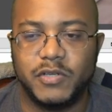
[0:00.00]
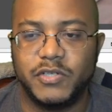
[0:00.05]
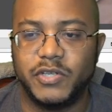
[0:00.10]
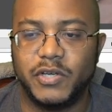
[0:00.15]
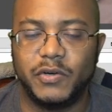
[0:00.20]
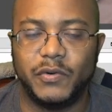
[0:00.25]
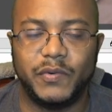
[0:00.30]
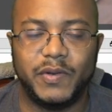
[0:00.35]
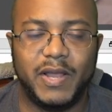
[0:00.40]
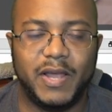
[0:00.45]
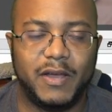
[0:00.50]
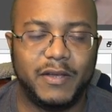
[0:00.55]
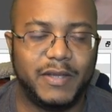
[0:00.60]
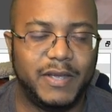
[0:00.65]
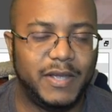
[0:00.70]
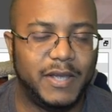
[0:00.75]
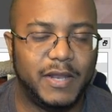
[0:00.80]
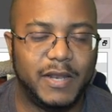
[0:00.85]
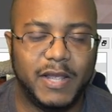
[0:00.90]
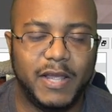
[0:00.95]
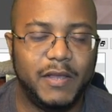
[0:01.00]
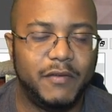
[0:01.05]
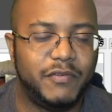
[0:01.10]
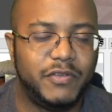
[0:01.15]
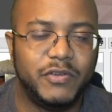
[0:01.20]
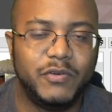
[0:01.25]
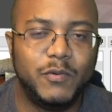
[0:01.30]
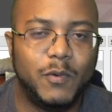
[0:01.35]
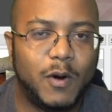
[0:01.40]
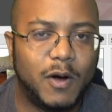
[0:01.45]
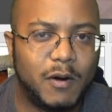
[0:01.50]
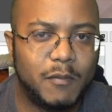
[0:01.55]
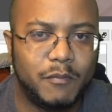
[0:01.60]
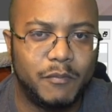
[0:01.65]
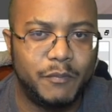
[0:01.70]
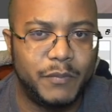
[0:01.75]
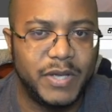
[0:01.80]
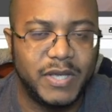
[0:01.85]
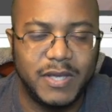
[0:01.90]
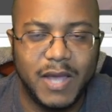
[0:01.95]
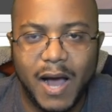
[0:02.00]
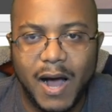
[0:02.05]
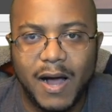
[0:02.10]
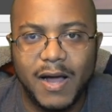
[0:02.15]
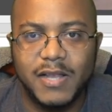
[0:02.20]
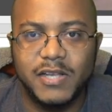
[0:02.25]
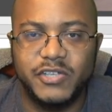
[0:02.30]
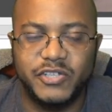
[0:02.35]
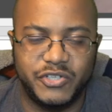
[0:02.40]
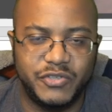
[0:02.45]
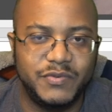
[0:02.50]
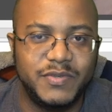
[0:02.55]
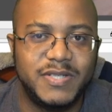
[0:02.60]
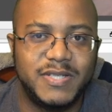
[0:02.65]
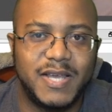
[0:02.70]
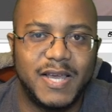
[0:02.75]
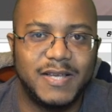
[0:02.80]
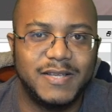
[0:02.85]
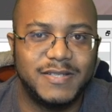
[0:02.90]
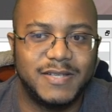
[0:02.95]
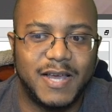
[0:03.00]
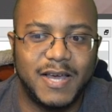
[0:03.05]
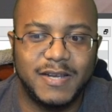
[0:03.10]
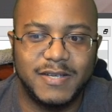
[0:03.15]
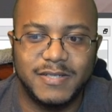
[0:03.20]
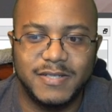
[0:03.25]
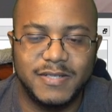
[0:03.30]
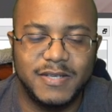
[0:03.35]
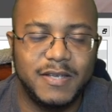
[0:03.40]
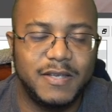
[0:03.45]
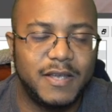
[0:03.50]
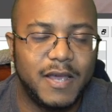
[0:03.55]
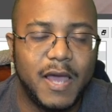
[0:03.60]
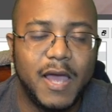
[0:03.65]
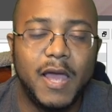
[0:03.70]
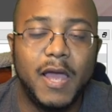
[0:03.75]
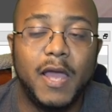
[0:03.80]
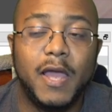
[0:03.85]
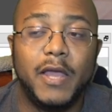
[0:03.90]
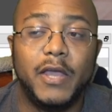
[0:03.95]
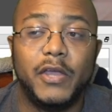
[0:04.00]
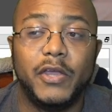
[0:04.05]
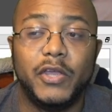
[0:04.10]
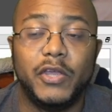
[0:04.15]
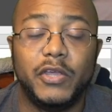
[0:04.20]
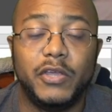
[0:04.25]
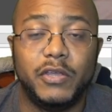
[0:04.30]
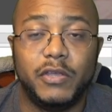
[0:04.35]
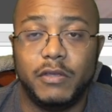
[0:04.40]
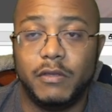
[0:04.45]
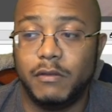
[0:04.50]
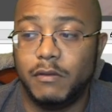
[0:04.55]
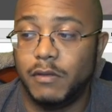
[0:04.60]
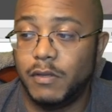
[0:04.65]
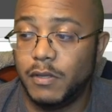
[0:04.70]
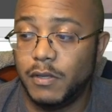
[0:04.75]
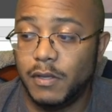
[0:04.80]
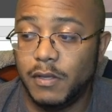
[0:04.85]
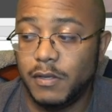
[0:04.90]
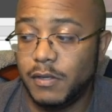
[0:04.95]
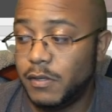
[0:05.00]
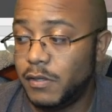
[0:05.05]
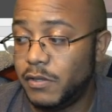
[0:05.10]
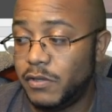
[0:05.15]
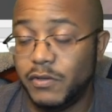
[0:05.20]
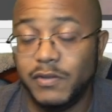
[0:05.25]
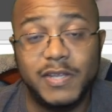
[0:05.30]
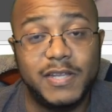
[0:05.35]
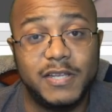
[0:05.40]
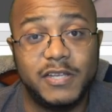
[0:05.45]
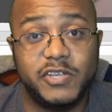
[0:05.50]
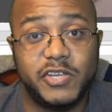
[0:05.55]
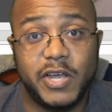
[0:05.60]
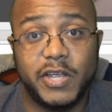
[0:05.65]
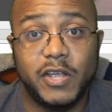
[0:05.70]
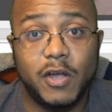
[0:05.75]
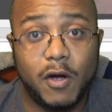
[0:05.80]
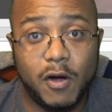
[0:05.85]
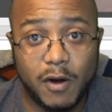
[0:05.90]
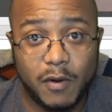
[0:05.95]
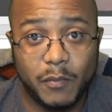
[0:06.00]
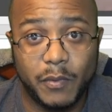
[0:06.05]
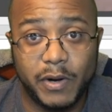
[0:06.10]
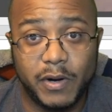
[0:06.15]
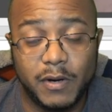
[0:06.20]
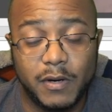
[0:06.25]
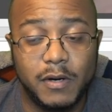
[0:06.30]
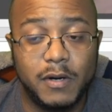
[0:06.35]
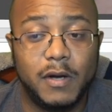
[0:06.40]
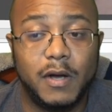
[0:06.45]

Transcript: So now again, if you are beyond 2 seconds out of sync, you need to check your hardware